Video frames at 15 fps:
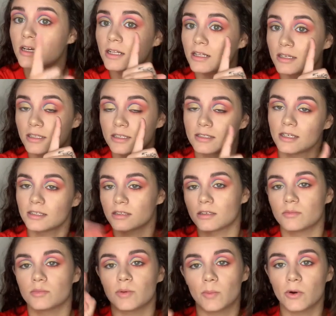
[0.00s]
Like this side's a
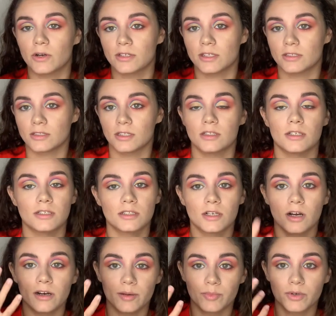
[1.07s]
little bit more intense than this
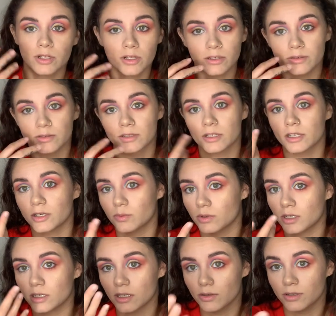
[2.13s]
up close. Like you
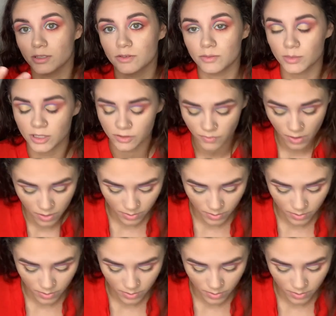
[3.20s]
wouldn't notice from this far